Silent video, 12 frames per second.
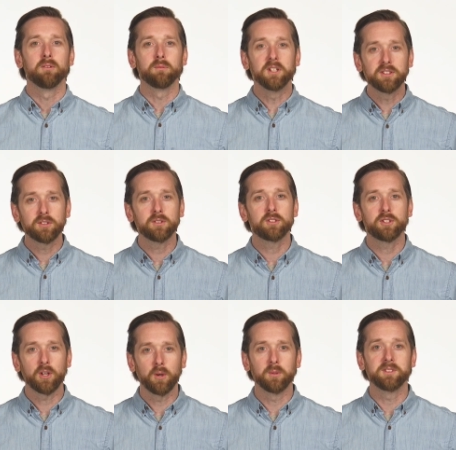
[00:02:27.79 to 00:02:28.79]
Research
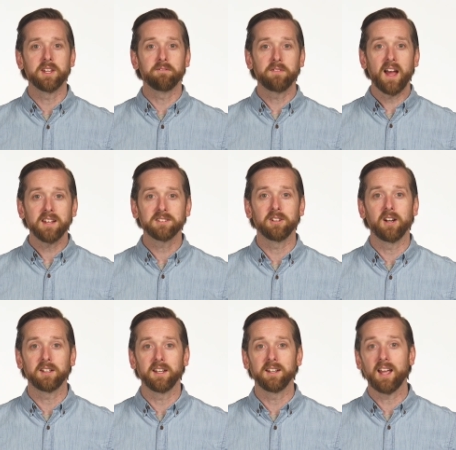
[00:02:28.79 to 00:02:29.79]
shows that fast
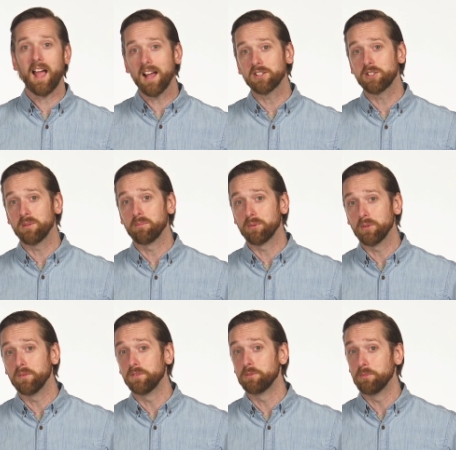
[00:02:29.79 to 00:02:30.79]
talking actually
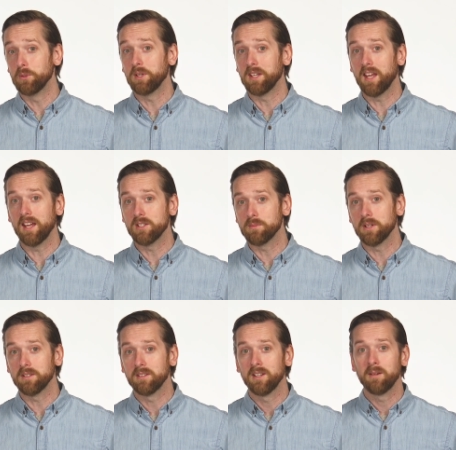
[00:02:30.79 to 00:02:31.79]
improves MOOC
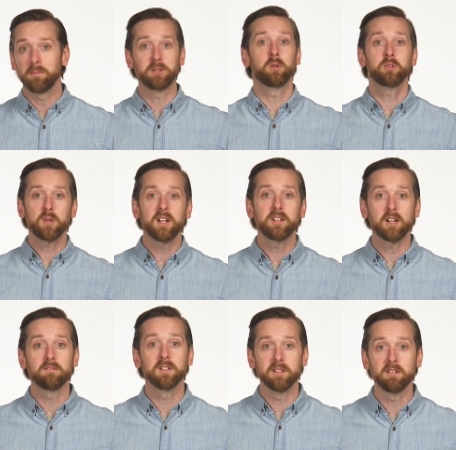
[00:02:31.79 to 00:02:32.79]
engagement. But don't try to talk
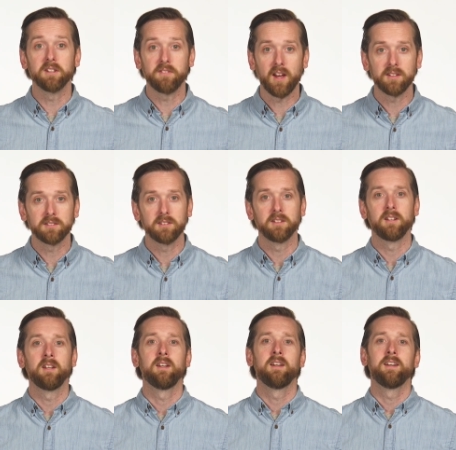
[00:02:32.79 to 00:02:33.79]
really, really fast.
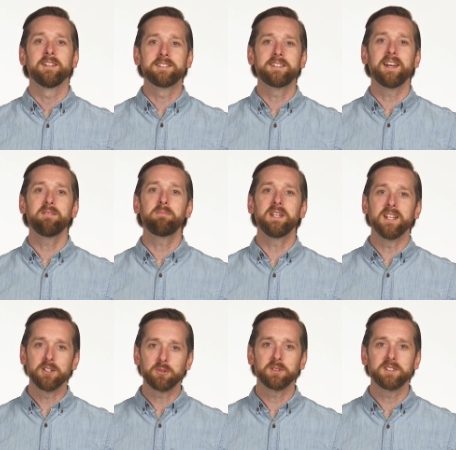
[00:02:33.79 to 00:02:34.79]
Instead, be
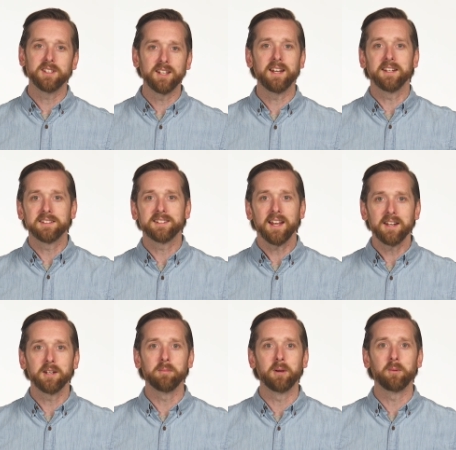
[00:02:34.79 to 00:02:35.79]
interested and
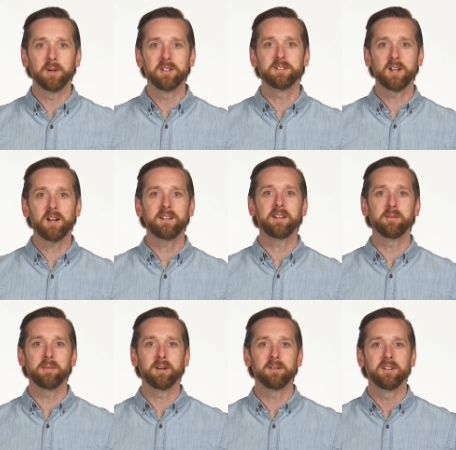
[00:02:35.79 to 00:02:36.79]
excited about what you're talking
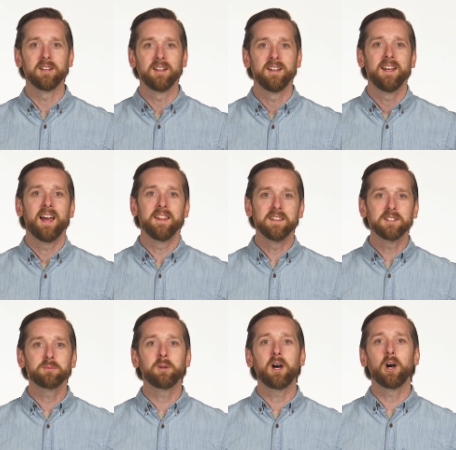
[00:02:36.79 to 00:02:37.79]
about. And
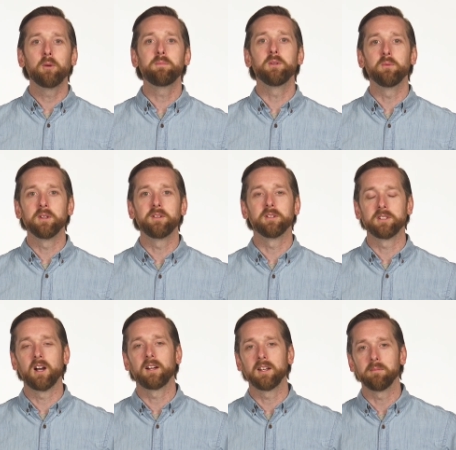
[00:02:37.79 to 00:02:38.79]
this will help you with your
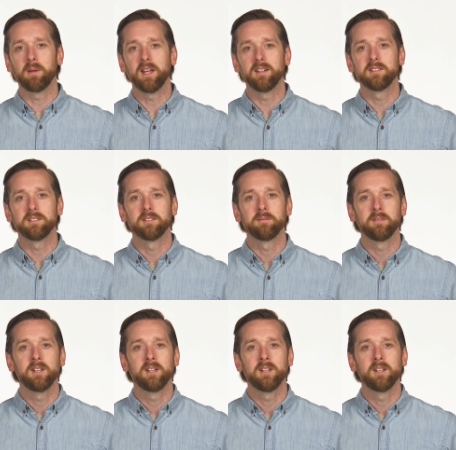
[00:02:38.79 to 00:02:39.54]
talking pace.